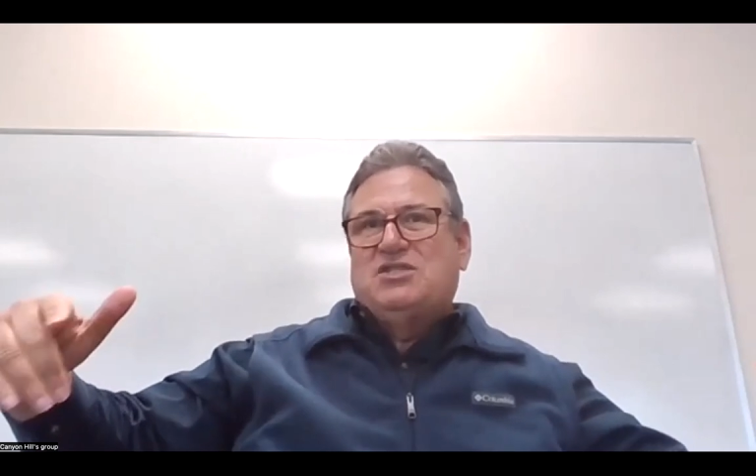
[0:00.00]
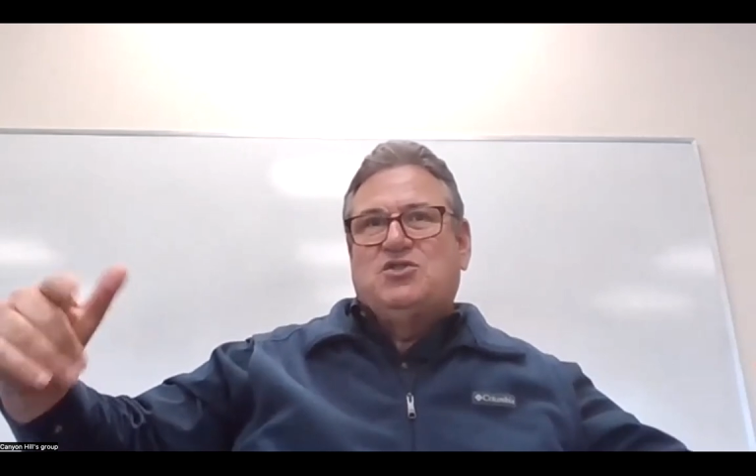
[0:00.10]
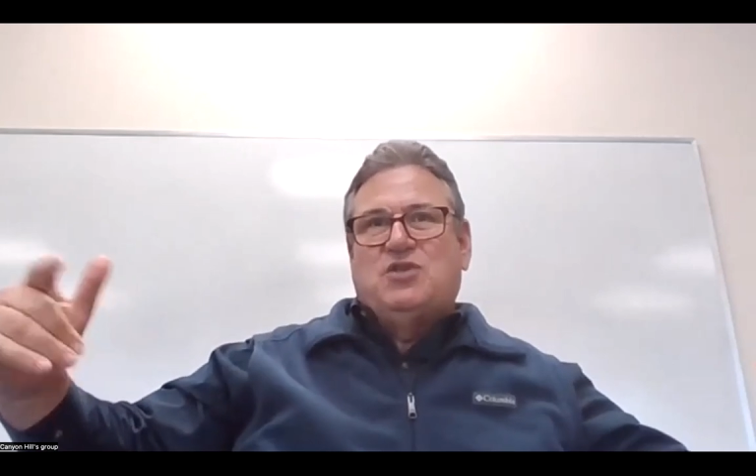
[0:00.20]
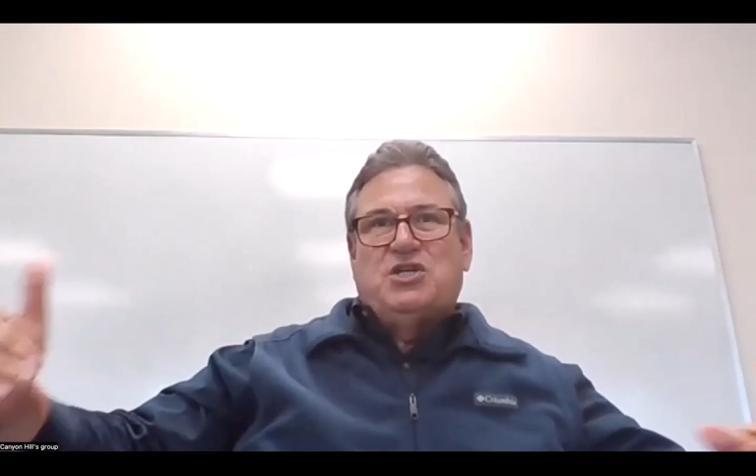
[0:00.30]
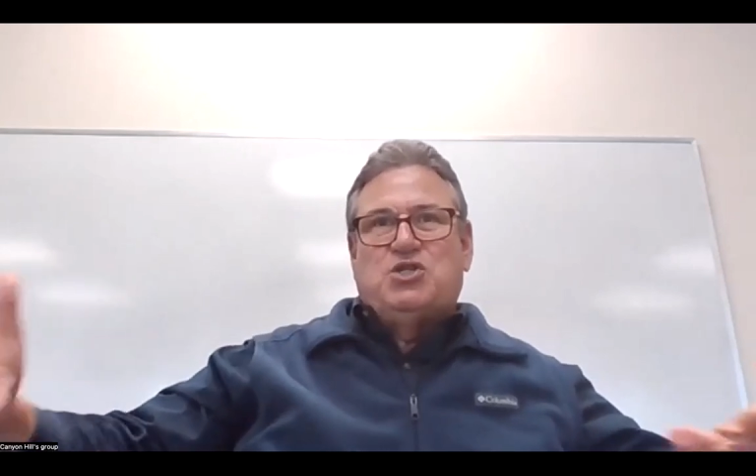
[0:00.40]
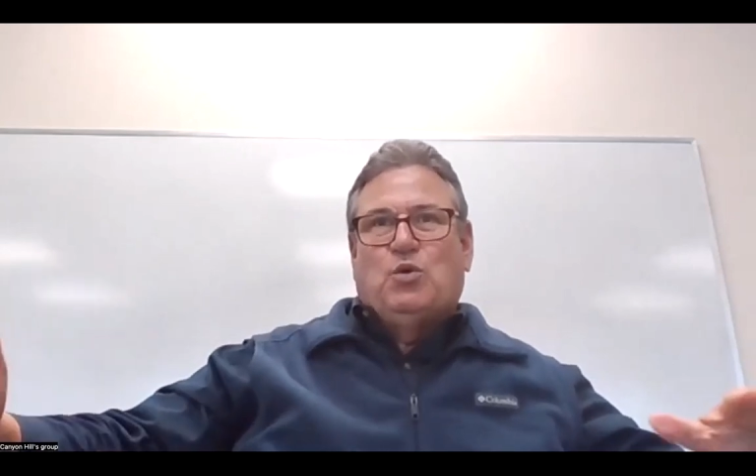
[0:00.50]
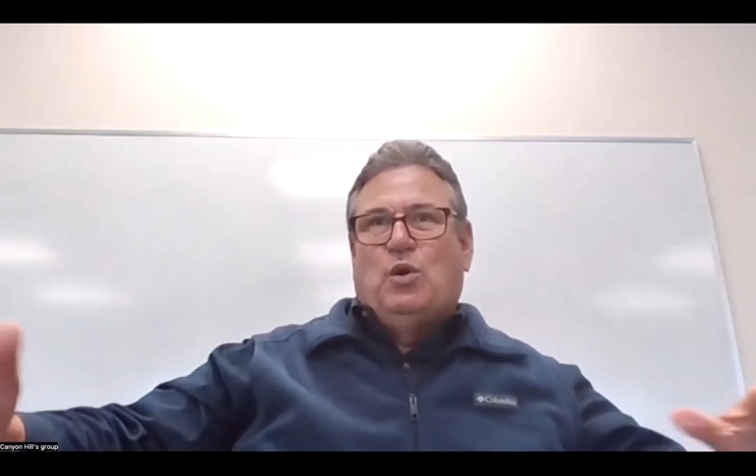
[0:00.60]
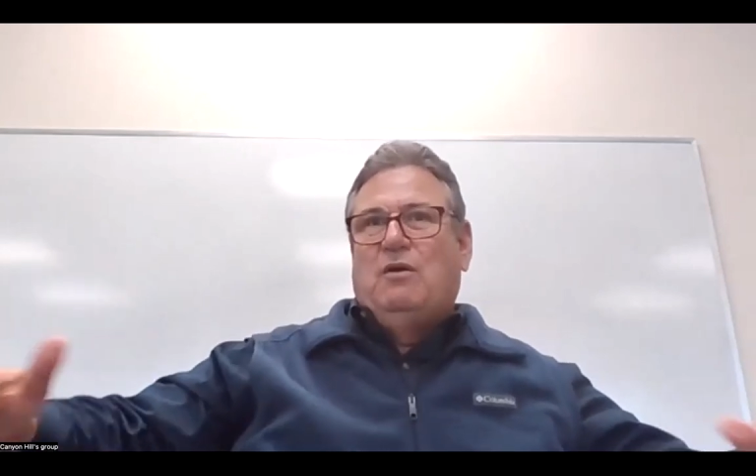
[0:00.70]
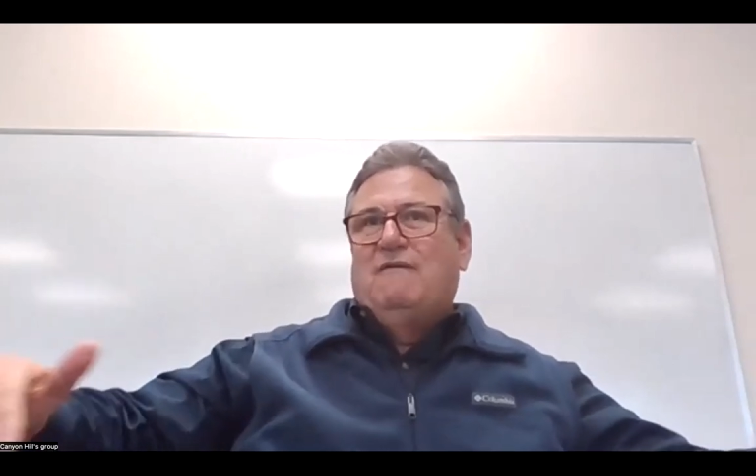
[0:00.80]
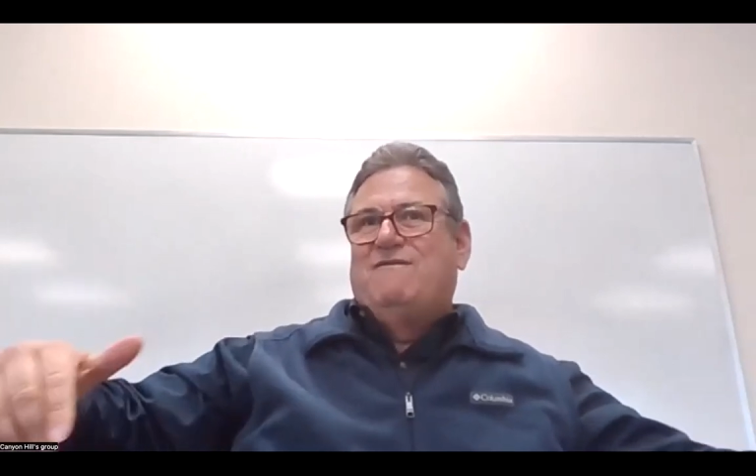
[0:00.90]

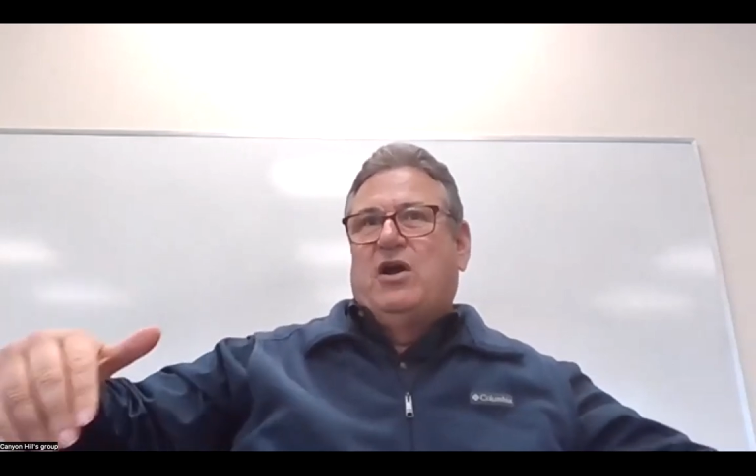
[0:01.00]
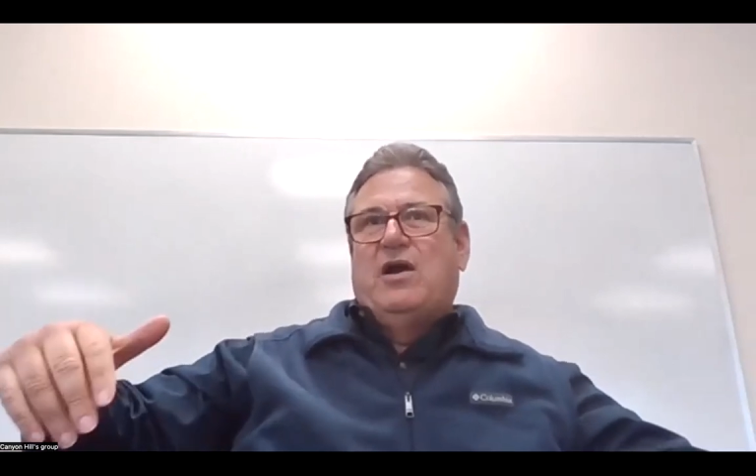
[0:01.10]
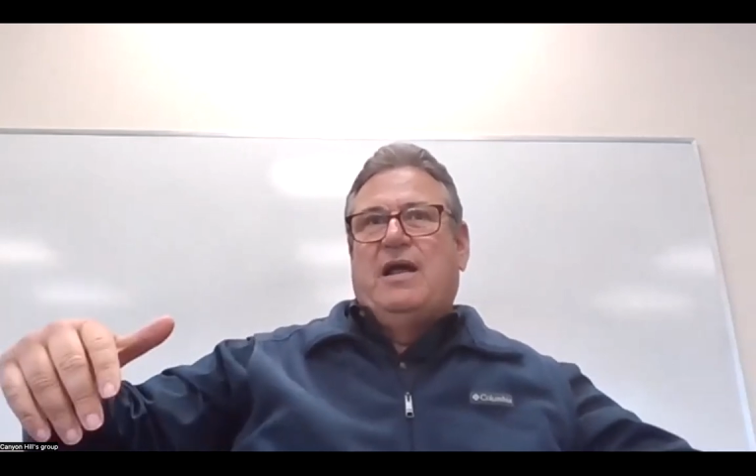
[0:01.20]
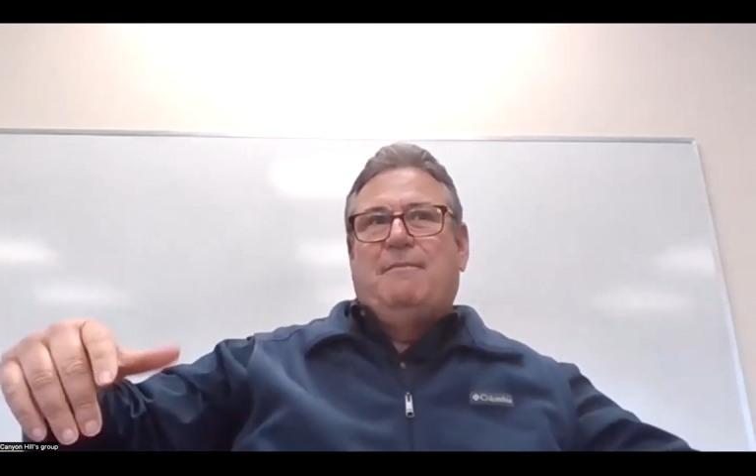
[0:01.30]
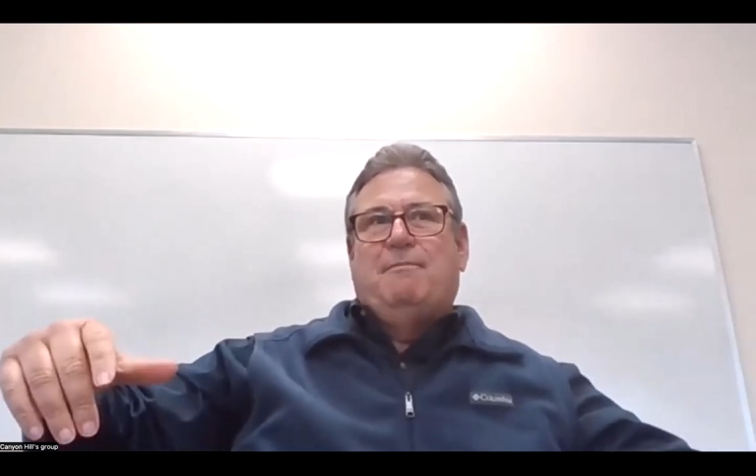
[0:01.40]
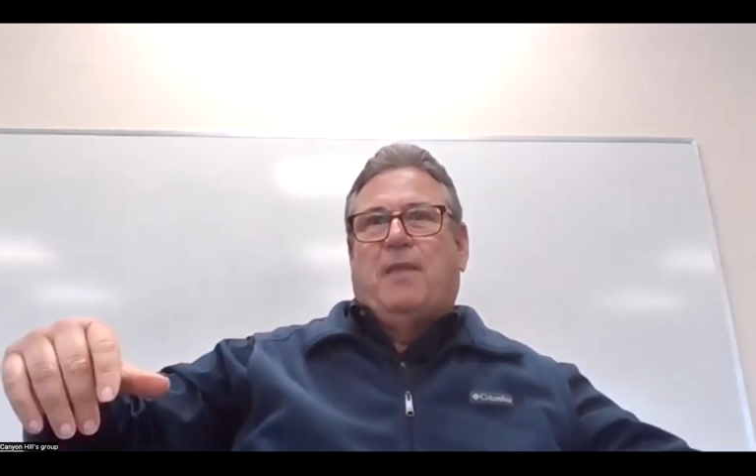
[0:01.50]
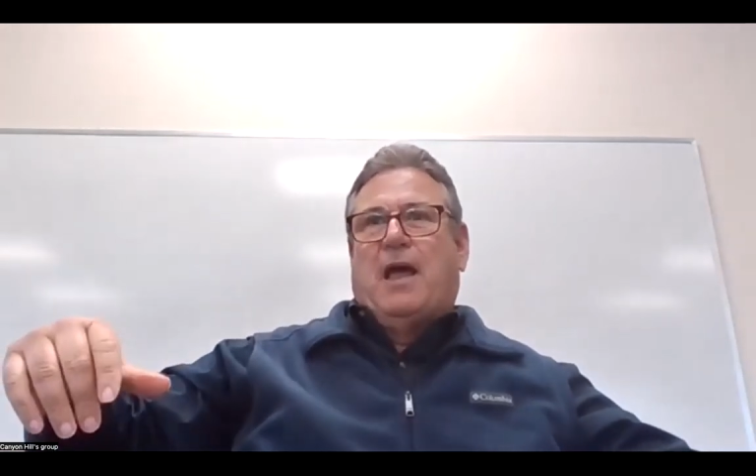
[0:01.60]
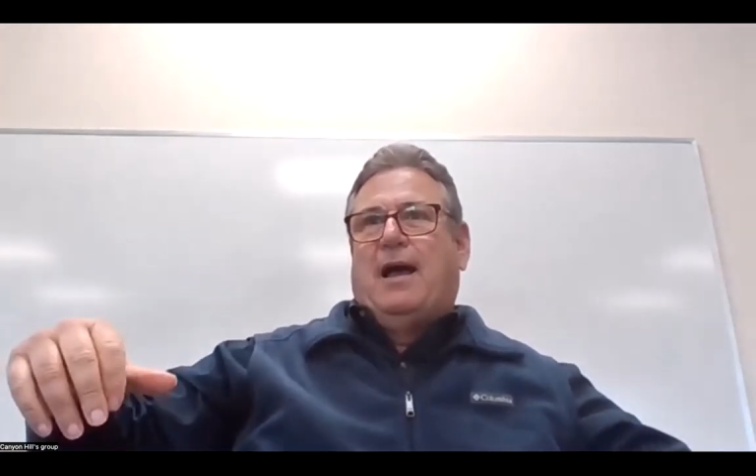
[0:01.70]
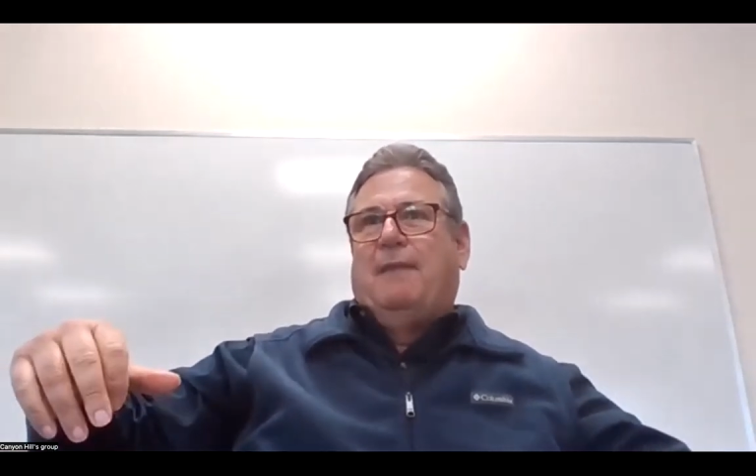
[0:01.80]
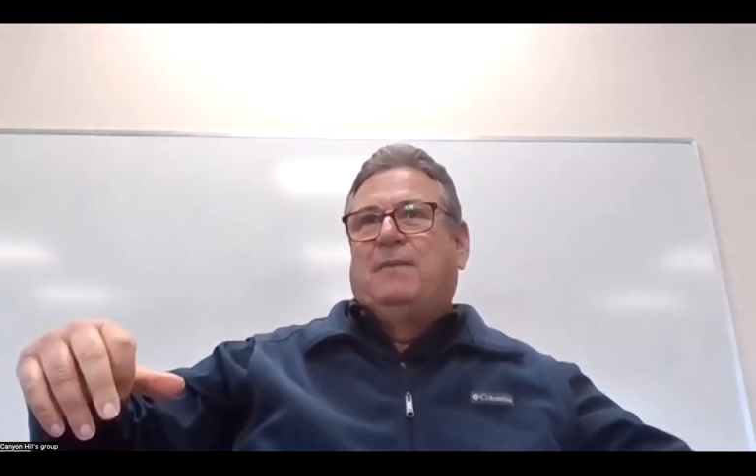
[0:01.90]
sensual, very
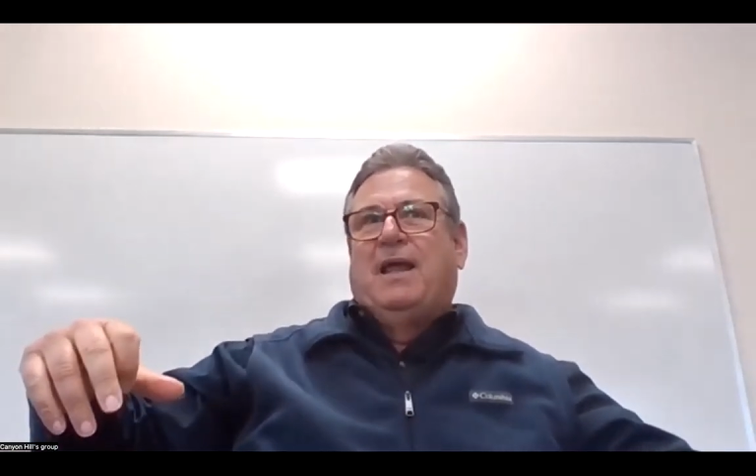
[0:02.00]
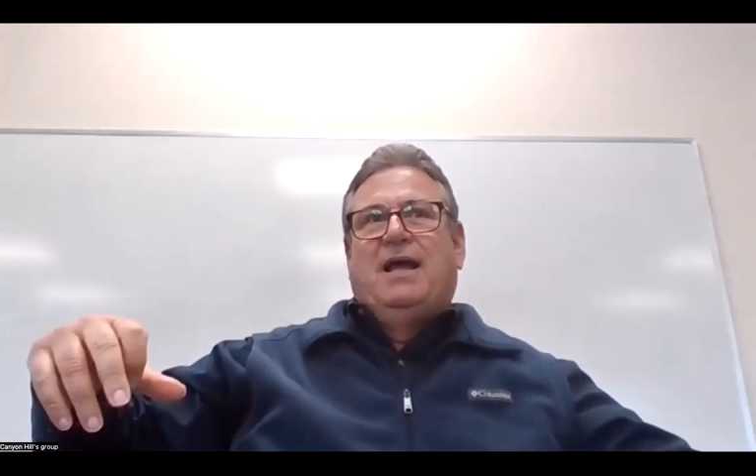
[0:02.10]
uh,